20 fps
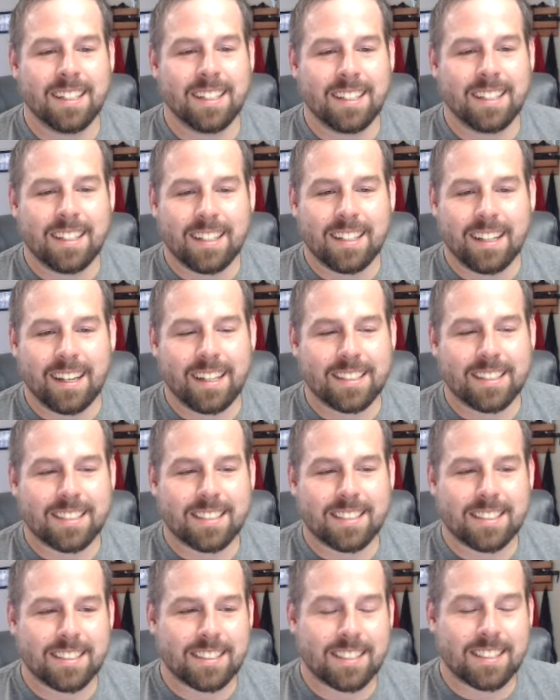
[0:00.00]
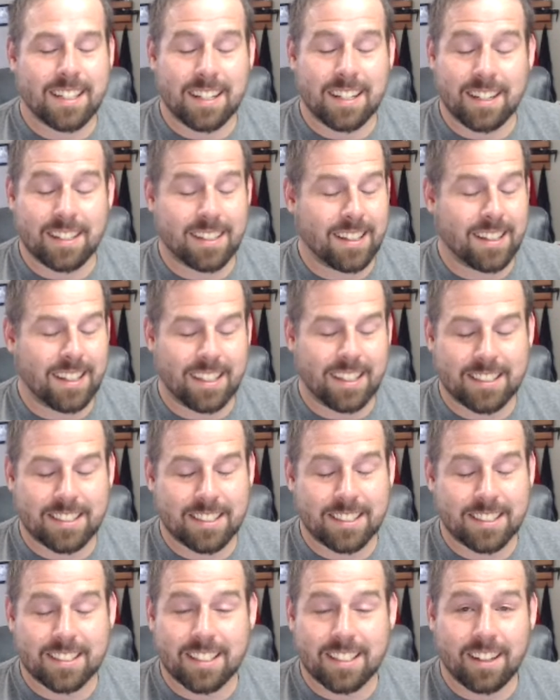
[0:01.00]
That's just
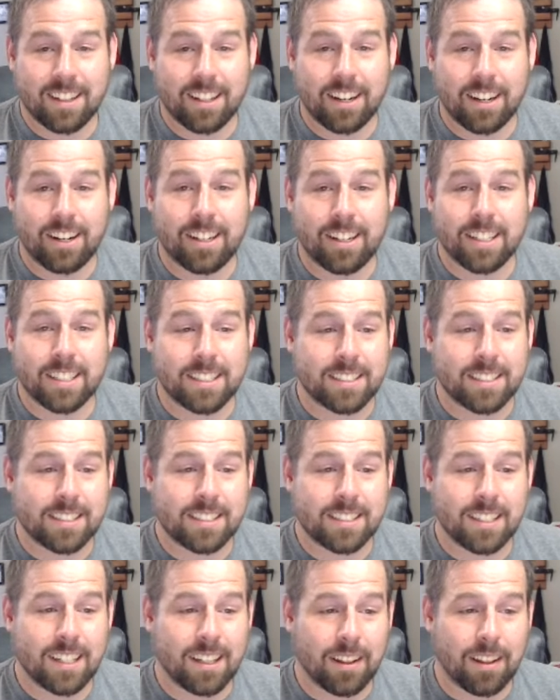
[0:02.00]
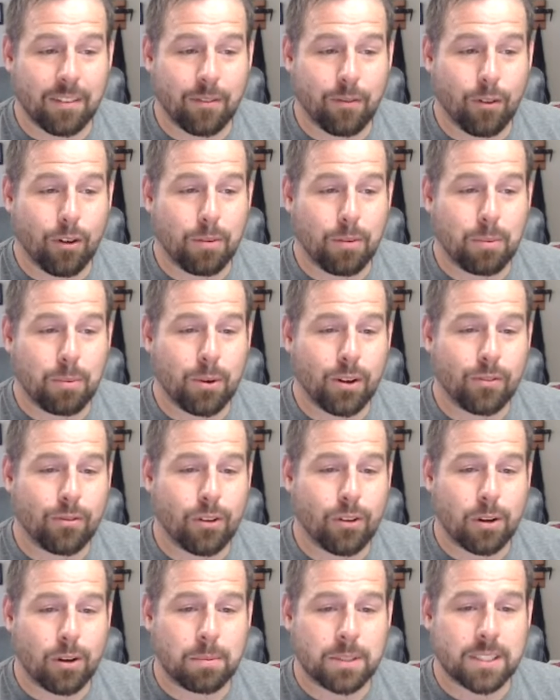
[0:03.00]
hilarious.
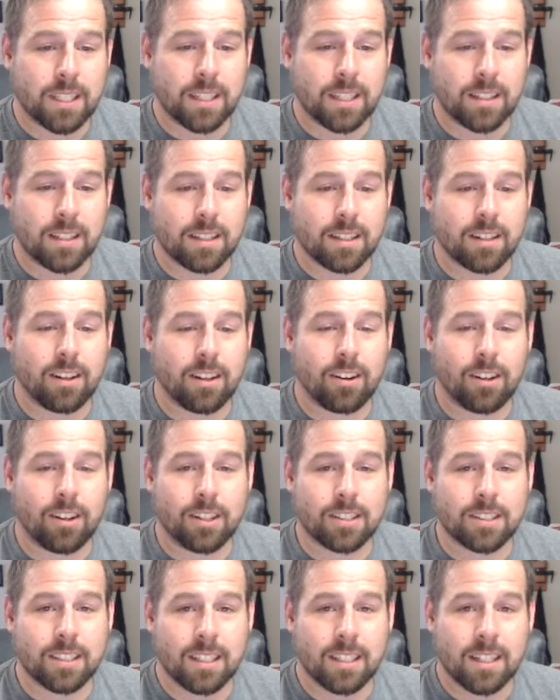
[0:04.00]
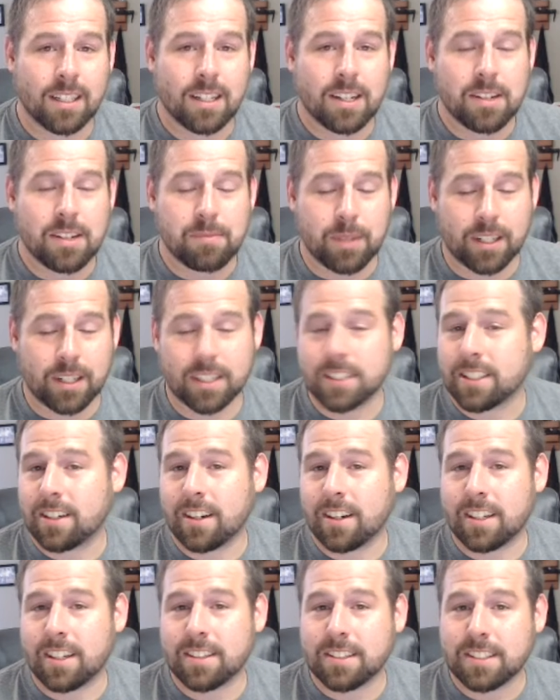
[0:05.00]
4.4% of the calls because
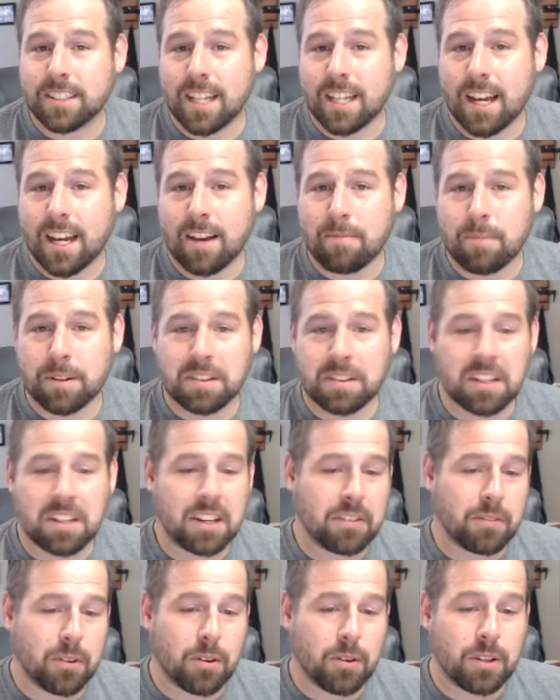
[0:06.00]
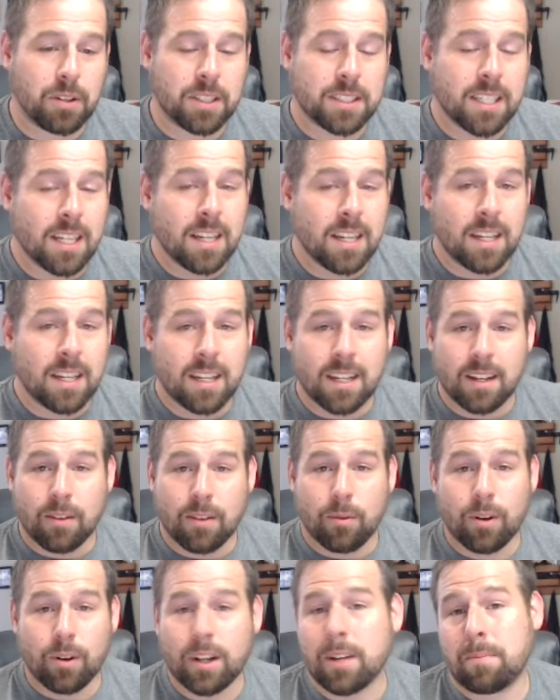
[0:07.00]
they're understaffed, but then of course
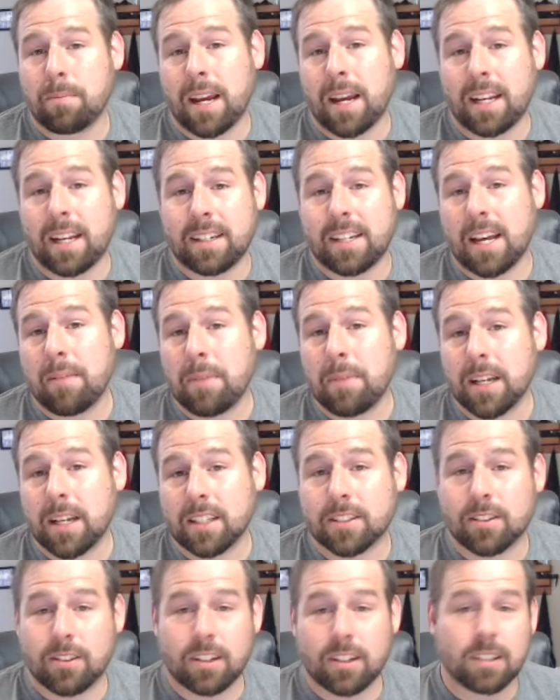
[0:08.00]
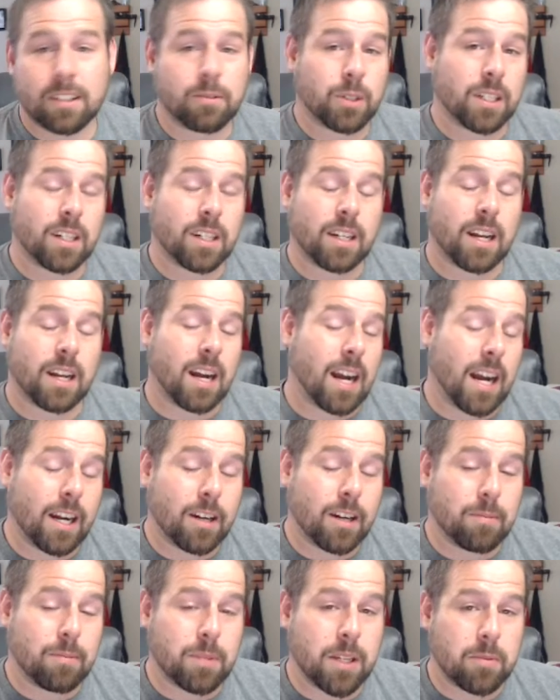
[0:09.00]
we're in a pandemic, so they weren't going to
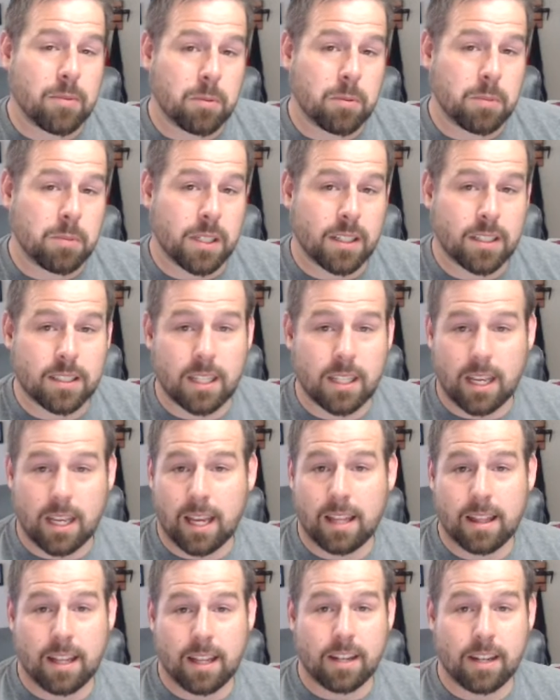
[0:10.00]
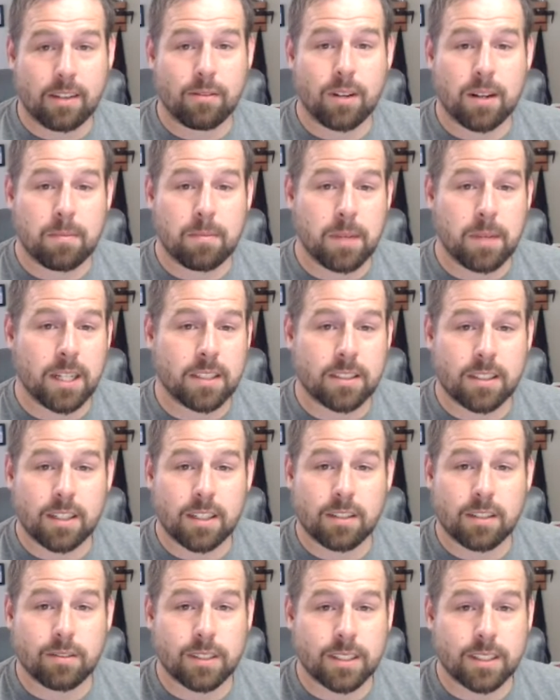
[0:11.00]
hire people because hey, they didn't want to make sure
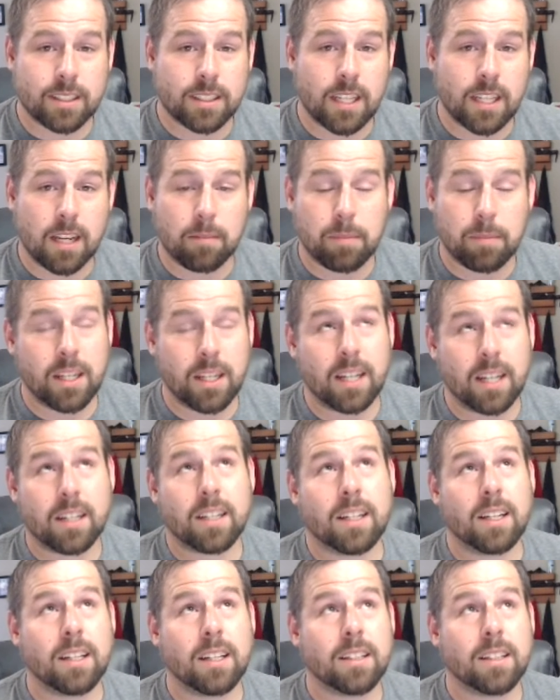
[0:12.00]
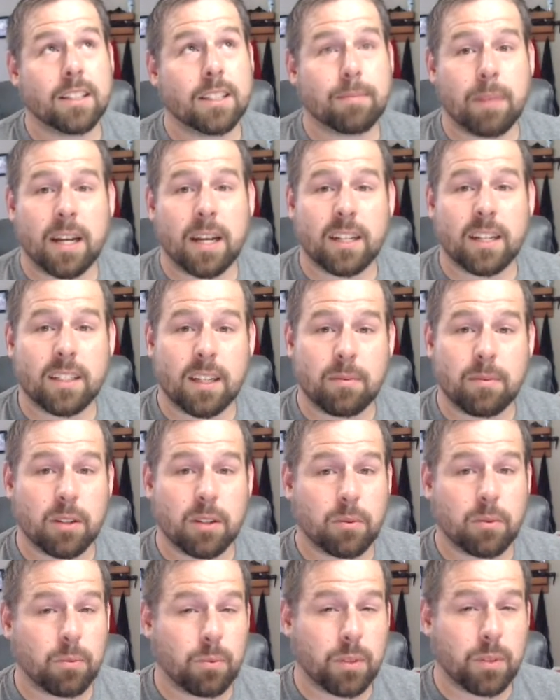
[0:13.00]
anyone's sick. But yet again, this pandemic
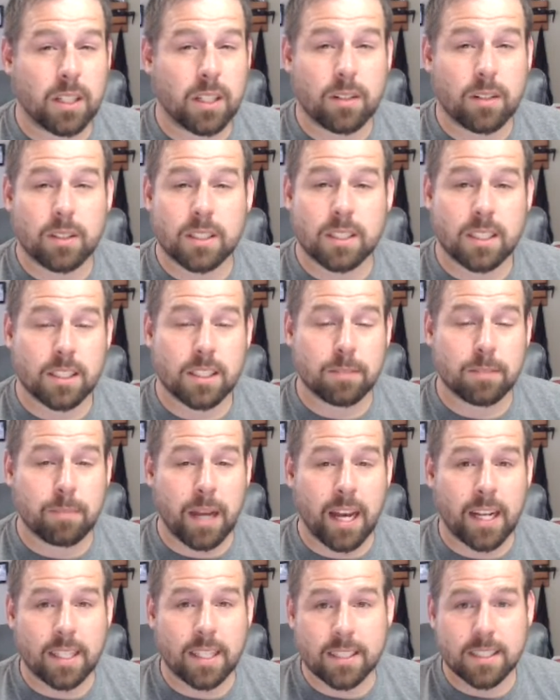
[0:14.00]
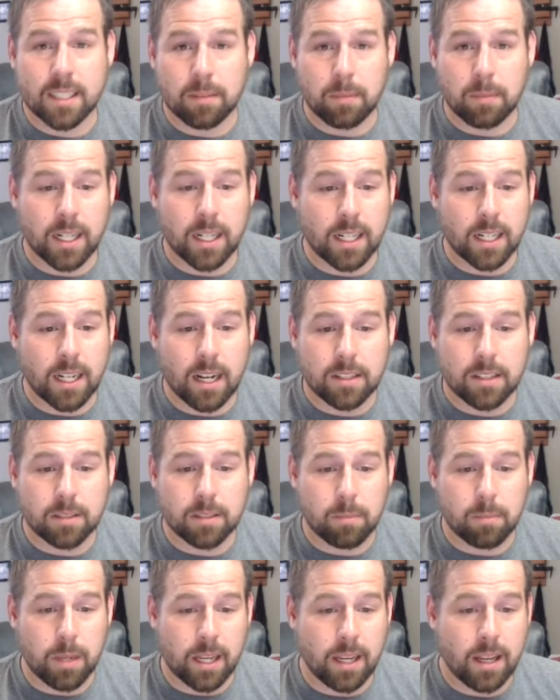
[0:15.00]
really wasn't as bad as they made it out to
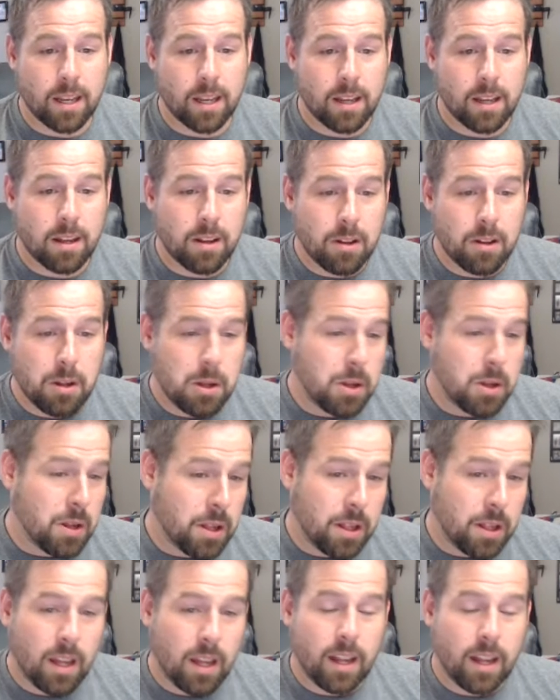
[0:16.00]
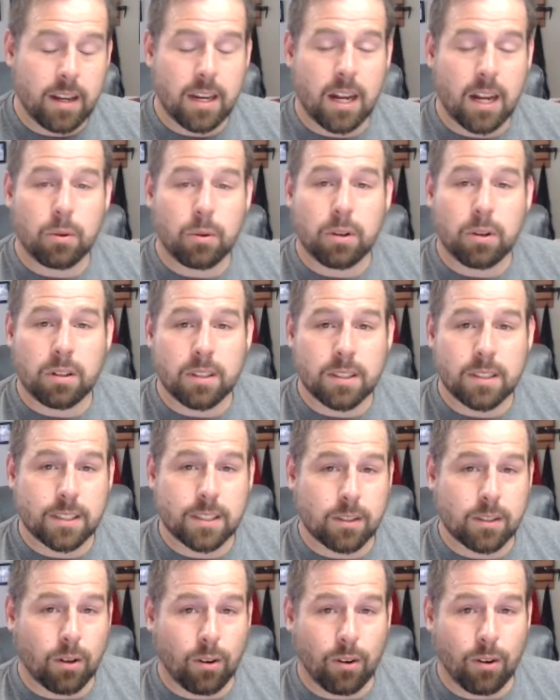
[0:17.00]
be. And now we're in this
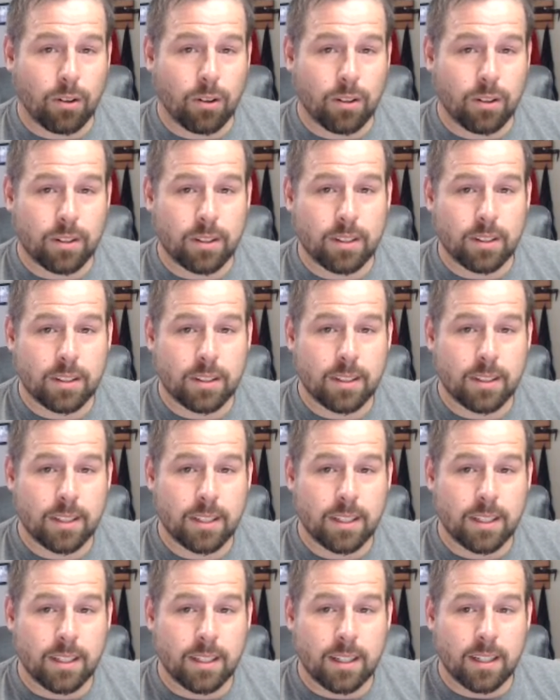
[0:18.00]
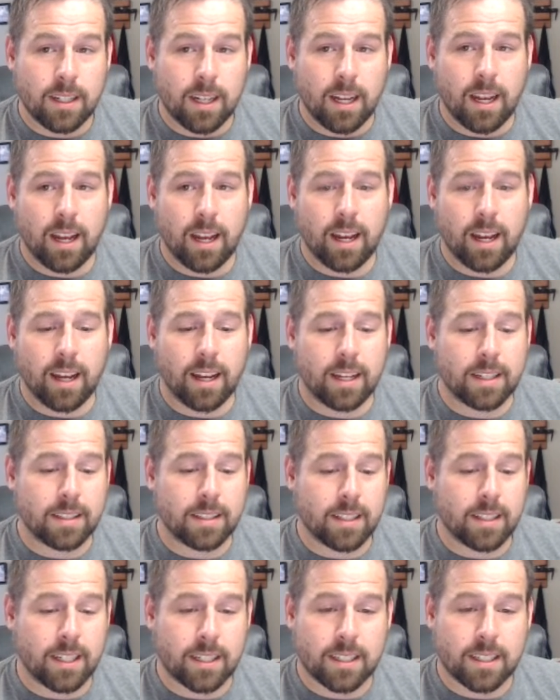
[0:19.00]
hole. And
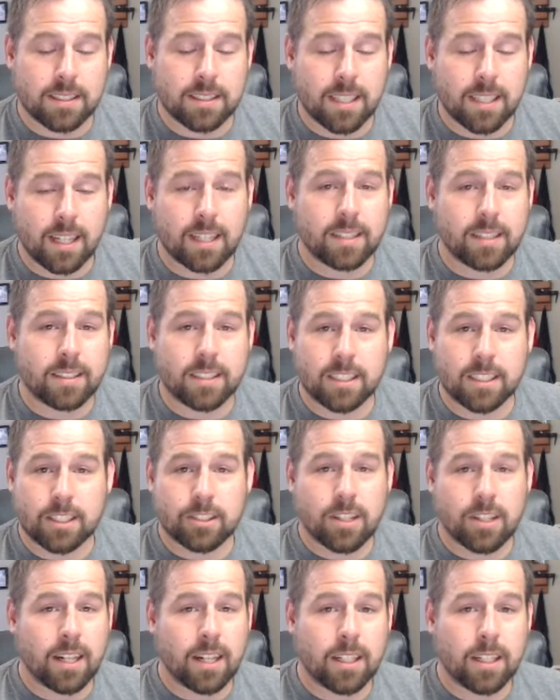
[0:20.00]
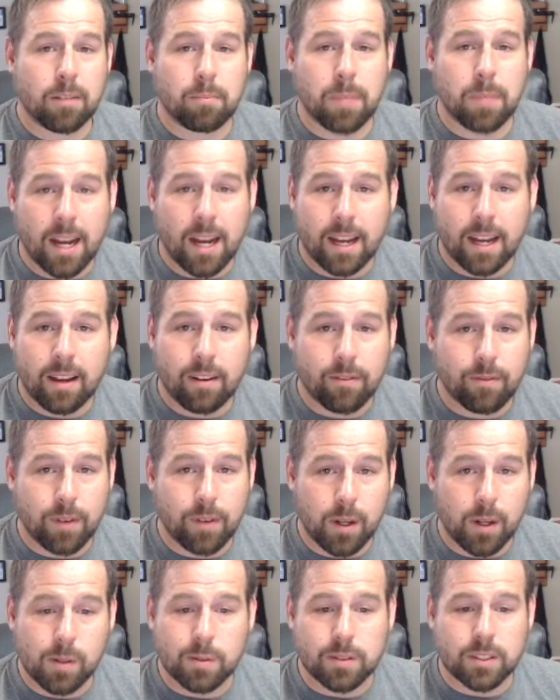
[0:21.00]
like I said, she's trying to buy
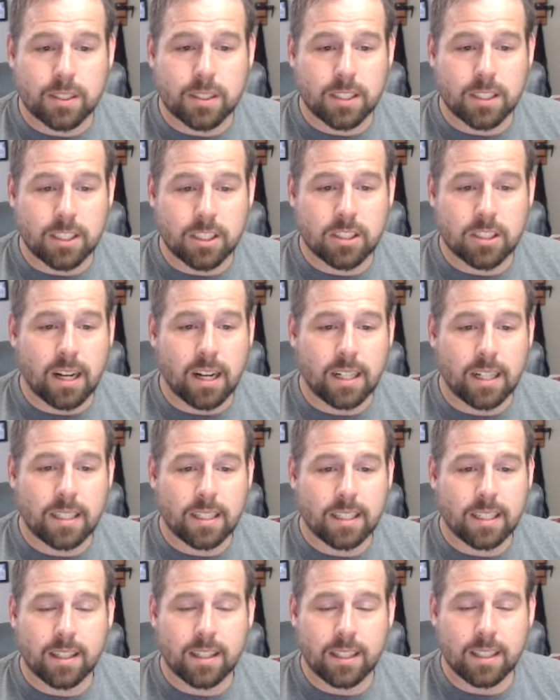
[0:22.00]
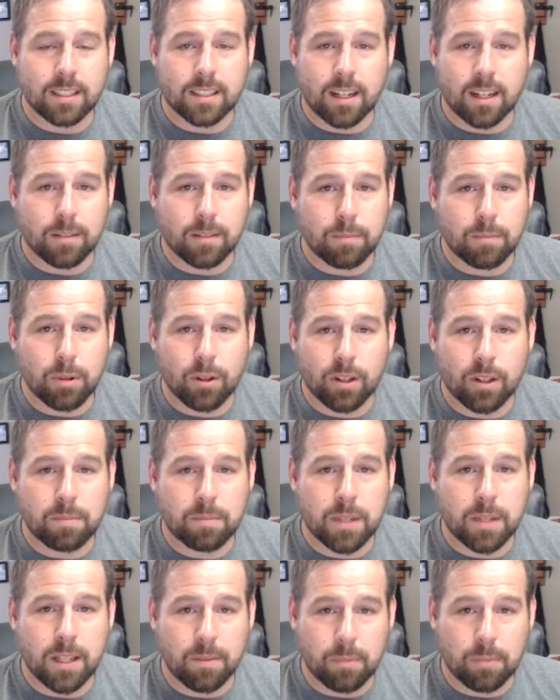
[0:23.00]
votes. She's trying to get these unemployed
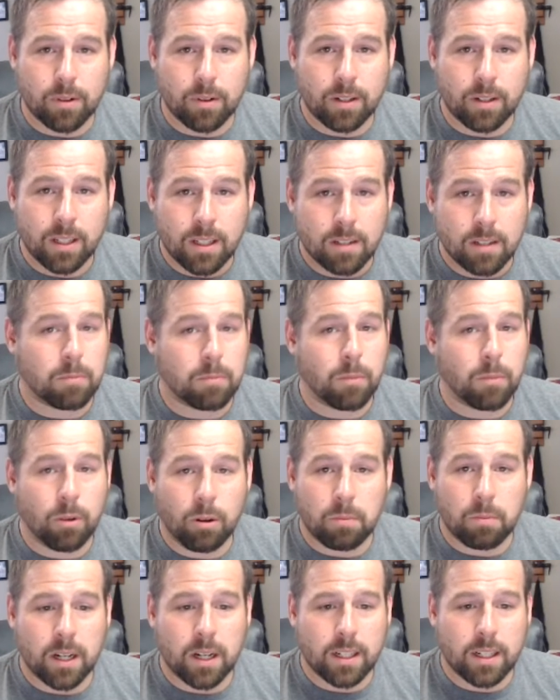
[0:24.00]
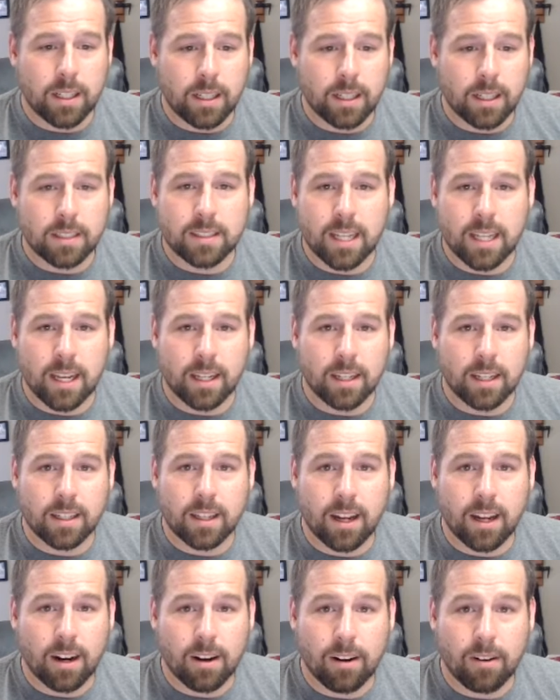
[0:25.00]
people more money and taken
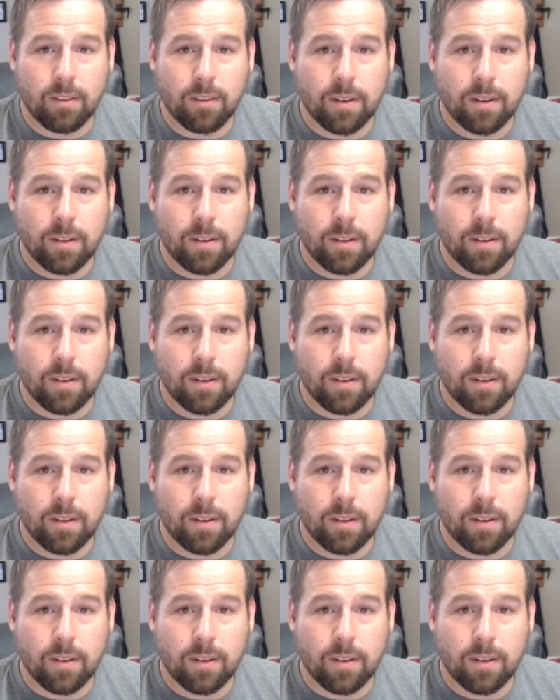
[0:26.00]
care of